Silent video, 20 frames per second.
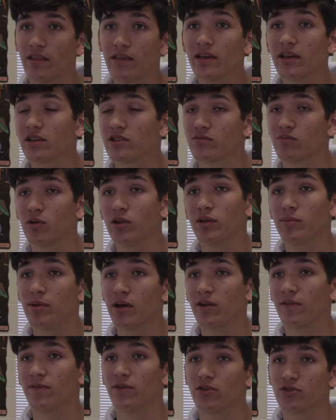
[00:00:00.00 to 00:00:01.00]
think it's really
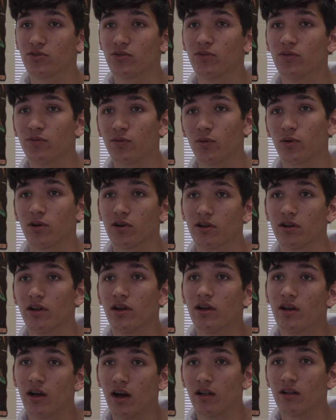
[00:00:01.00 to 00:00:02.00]
beneficial for
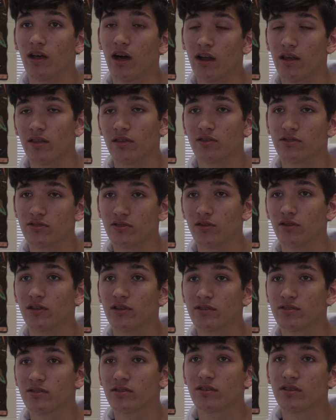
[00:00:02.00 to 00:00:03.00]
a lot of the
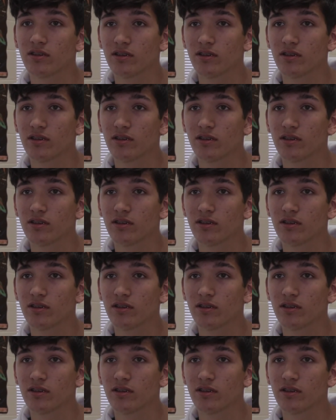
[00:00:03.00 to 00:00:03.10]
students